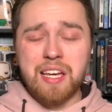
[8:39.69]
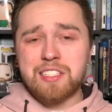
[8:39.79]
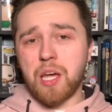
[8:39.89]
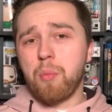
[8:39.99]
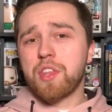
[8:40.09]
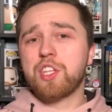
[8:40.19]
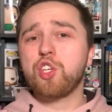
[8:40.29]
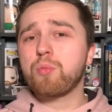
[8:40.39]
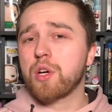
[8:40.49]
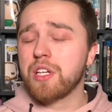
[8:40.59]
Some of the
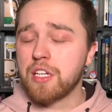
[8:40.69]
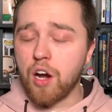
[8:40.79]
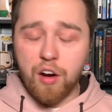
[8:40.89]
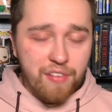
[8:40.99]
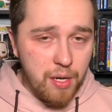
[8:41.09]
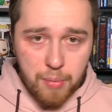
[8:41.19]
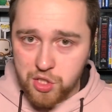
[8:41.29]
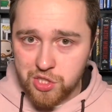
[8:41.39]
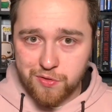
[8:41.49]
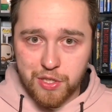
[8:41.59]
humor in here are very much
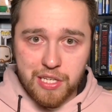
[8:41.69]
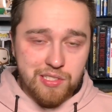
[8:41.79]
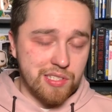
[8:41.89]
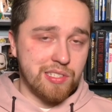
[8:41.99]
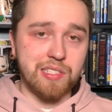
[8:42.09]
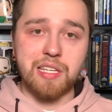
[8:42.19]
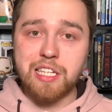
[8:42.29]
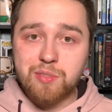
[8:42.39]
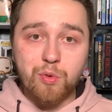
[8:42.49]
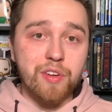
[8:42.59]
just for kids. This is a
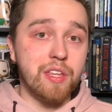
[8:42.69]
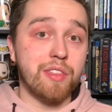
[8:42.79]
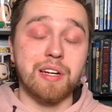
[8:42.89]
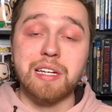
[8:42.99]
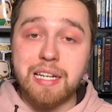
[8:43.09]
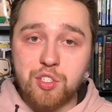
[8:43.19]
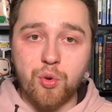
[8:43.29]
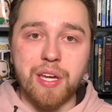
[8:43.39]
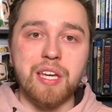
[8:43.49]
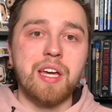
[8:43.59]
kids movie. They're going to
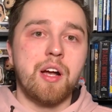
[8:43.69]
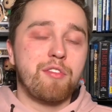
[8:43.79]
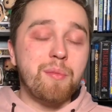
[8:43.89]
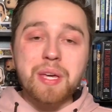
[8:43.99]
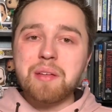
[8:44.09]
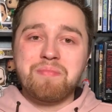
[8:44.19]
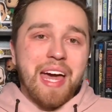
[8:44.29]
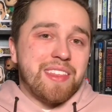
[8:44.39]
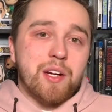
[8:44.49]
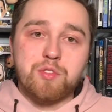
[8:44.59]
enjoy it. For me,
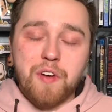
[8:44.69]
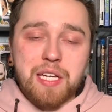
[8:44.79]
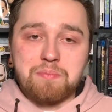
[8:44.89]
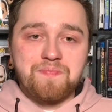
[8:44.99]
I thought it was fine.